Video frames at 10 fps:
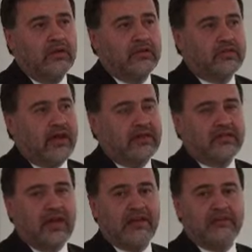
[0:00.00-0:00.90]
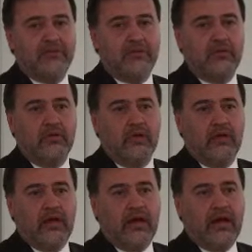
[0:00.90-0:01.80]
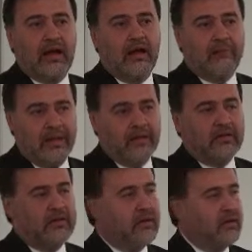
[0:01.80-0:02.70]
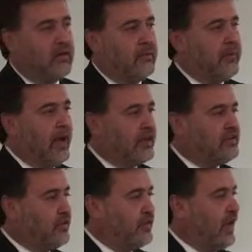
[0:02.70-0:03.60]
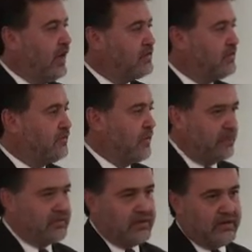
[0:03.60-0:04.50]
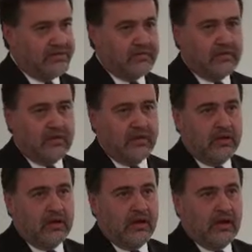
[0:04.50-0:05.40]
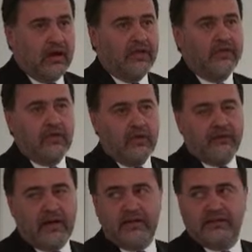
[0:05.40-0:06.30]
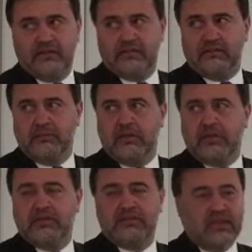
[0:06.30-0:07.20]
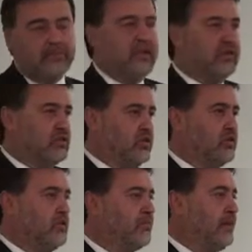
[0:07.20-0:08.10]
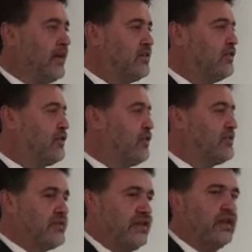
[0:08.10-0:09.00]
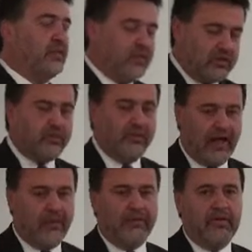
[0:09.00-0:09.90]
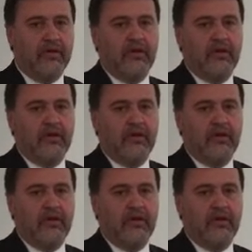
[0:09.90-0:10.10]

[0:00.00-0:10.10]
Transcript: the Australian Education Bill, amended, passed through the House of Representatives. The new funding system, subject to passage through the Senate, which will happen